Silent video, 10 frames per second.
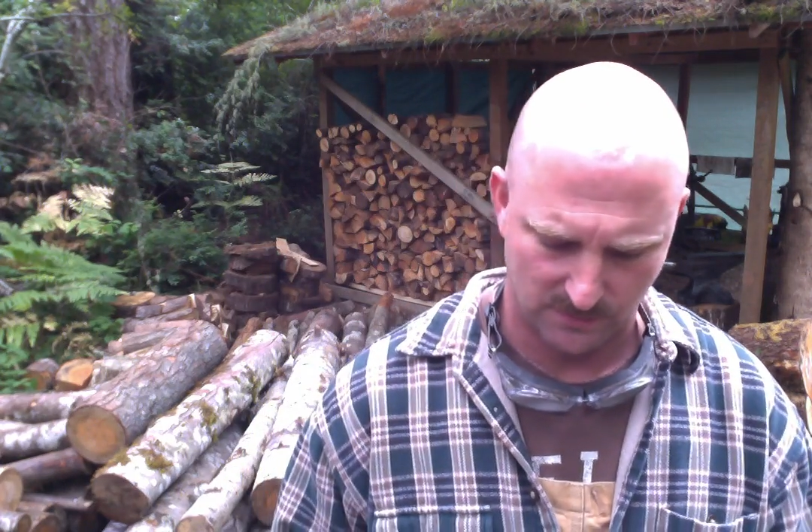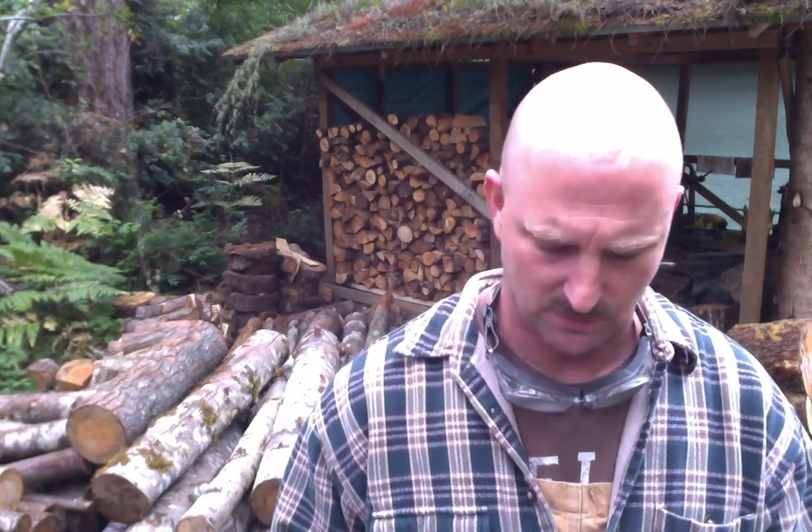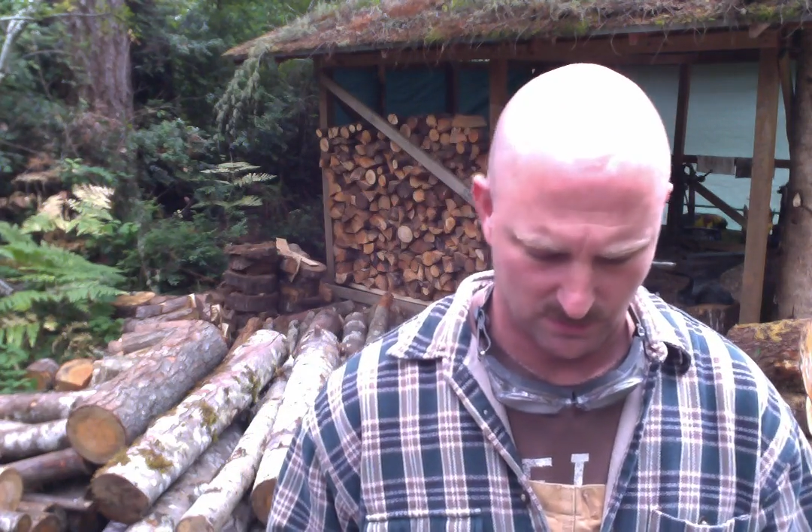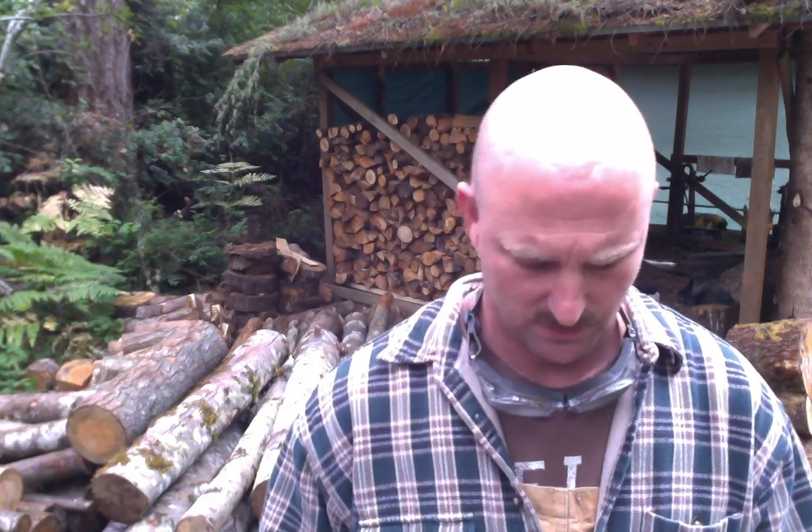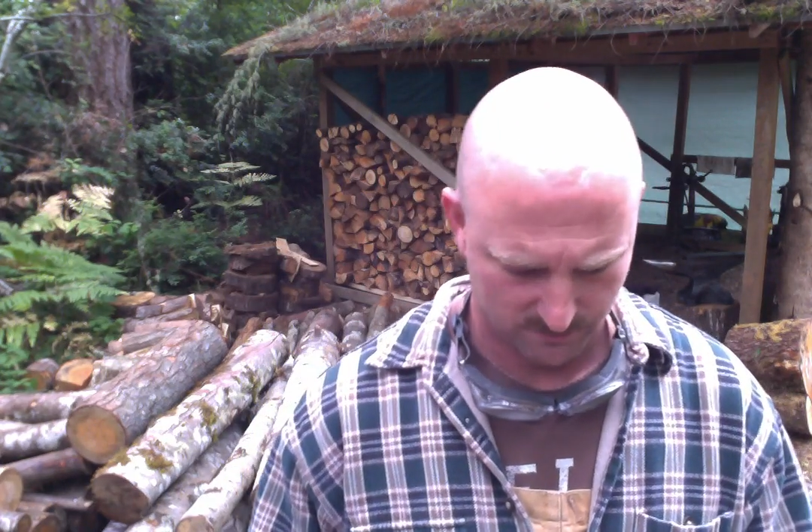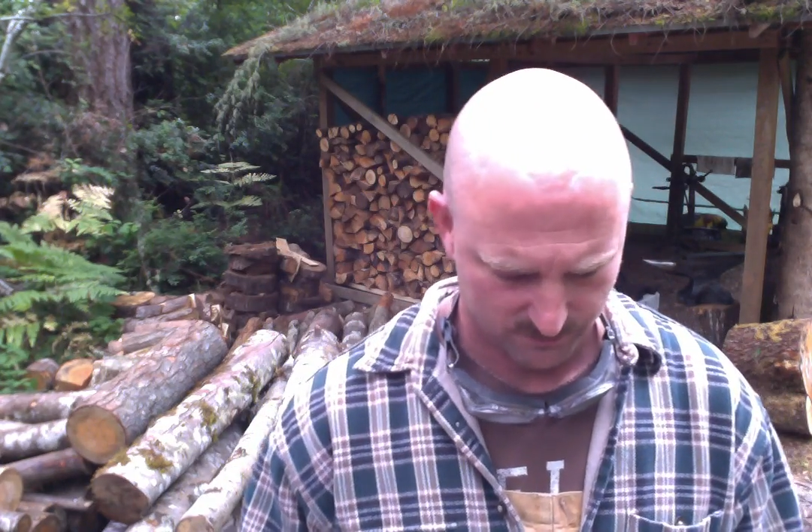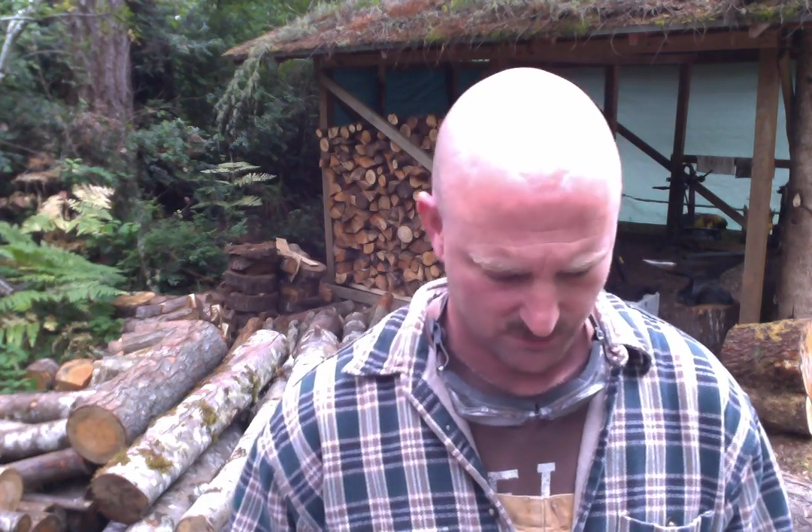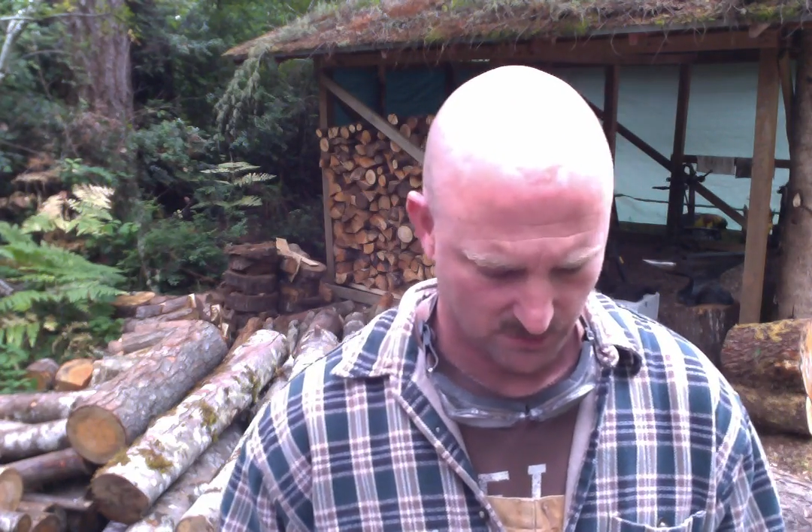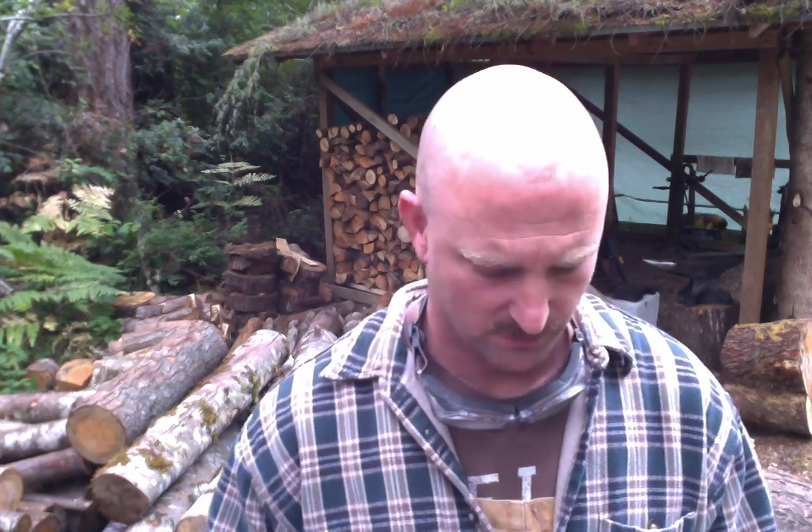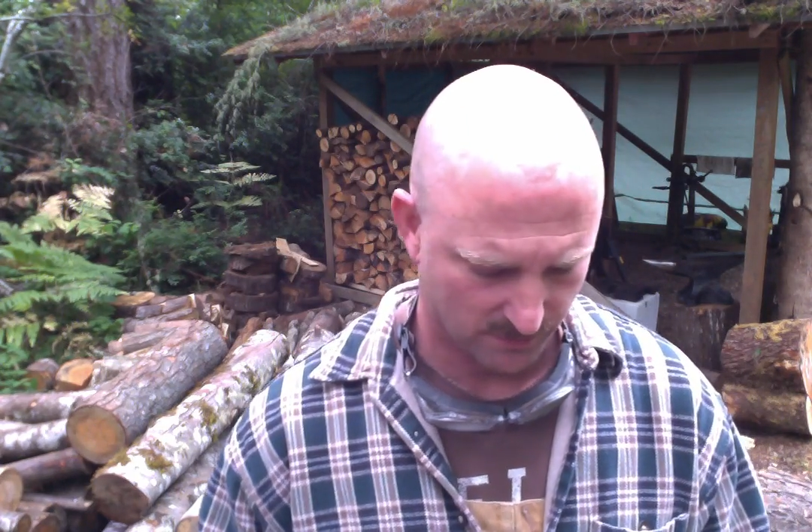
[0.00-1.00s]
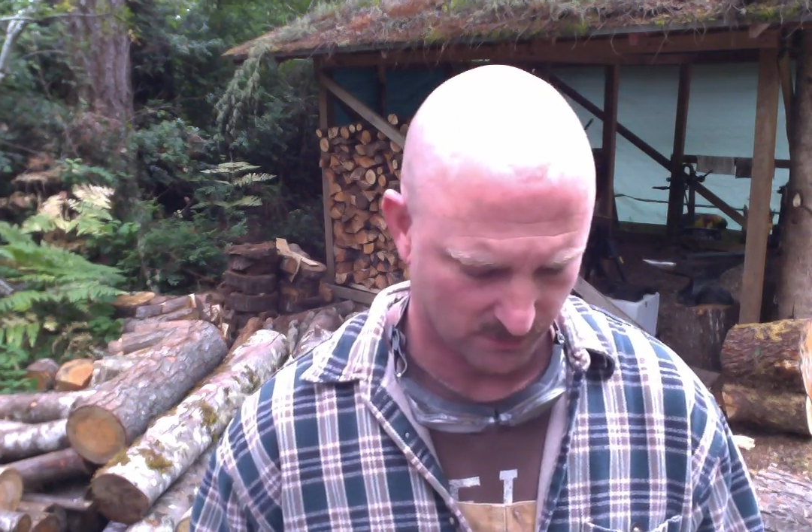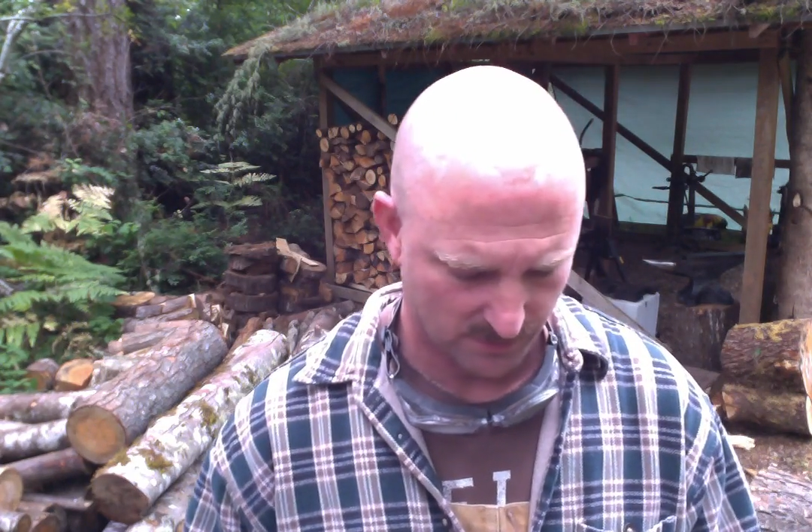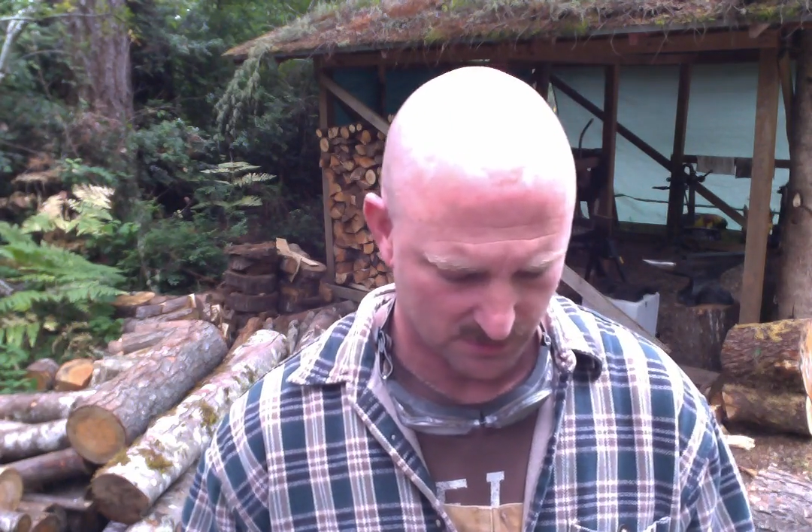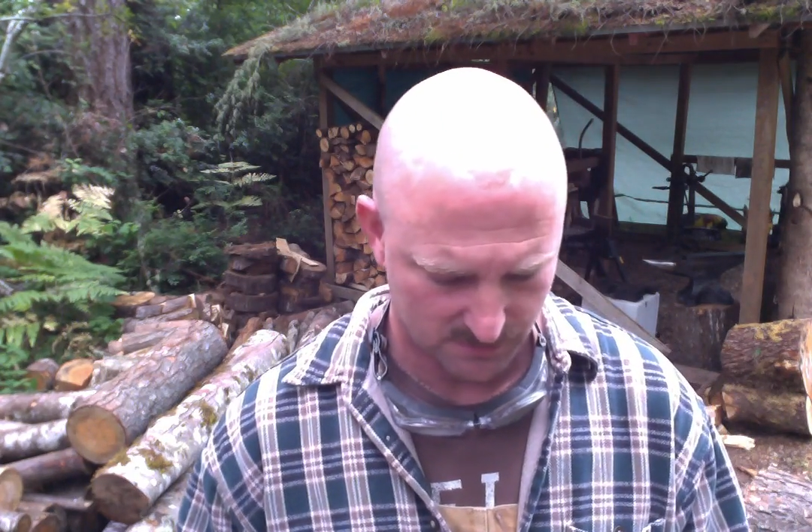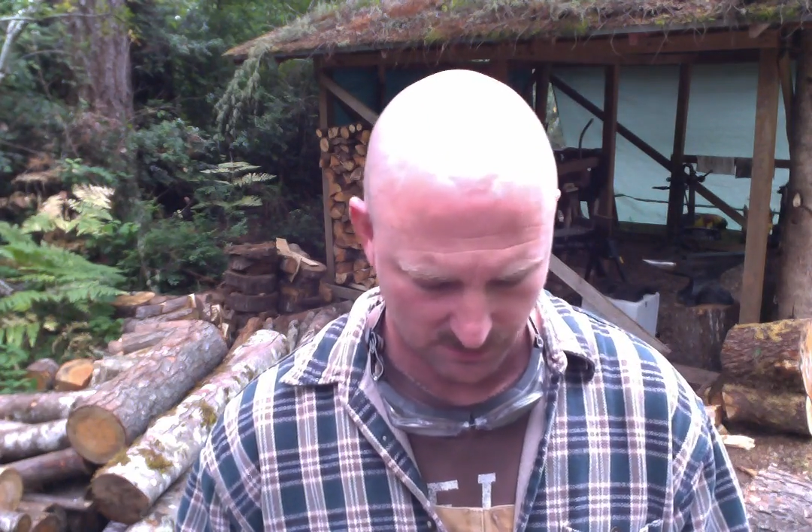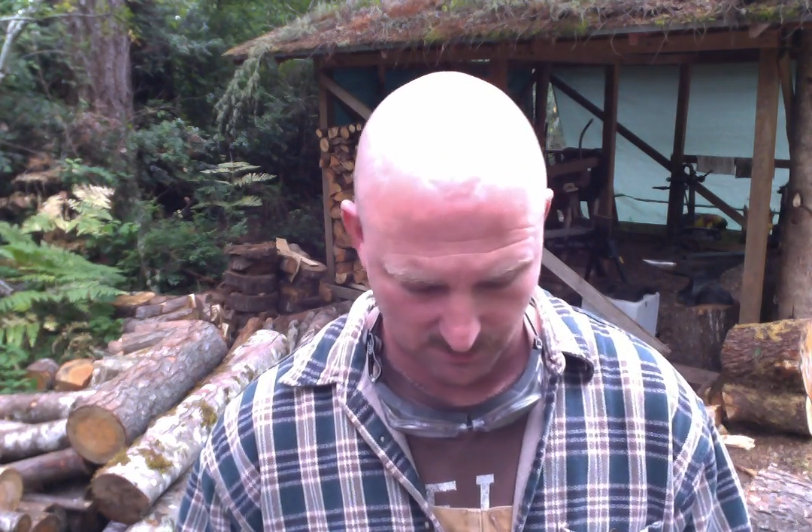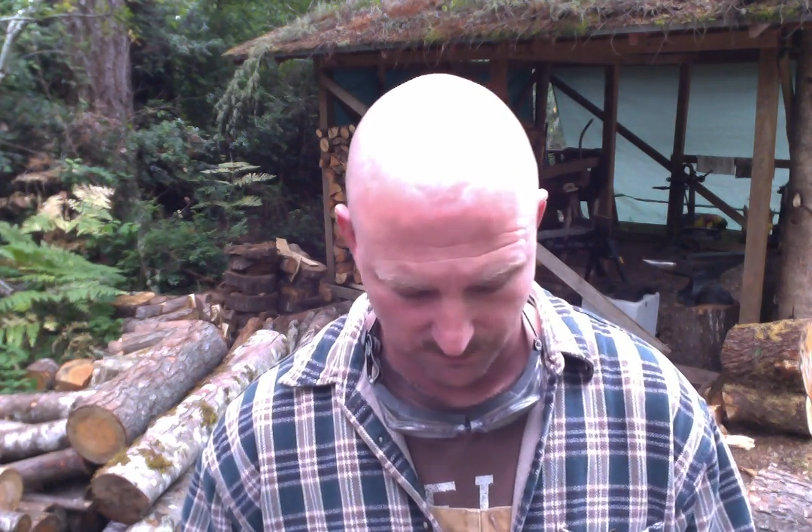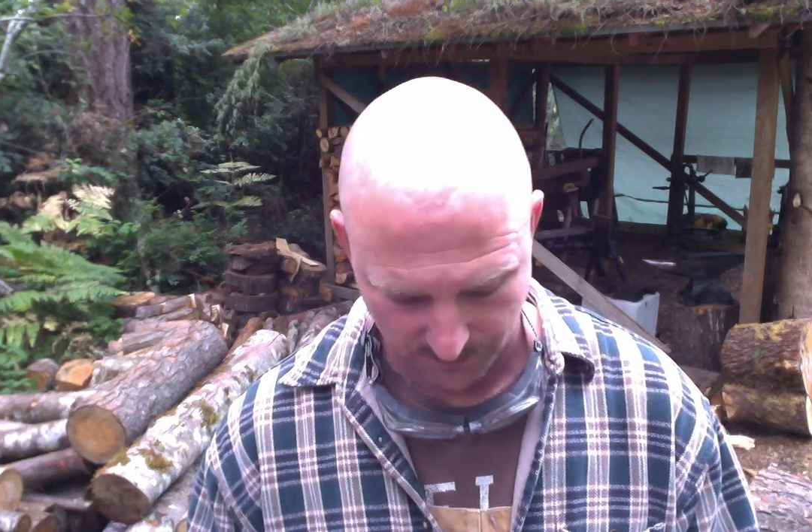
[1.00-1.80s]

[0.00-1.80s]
your, not really weeds, but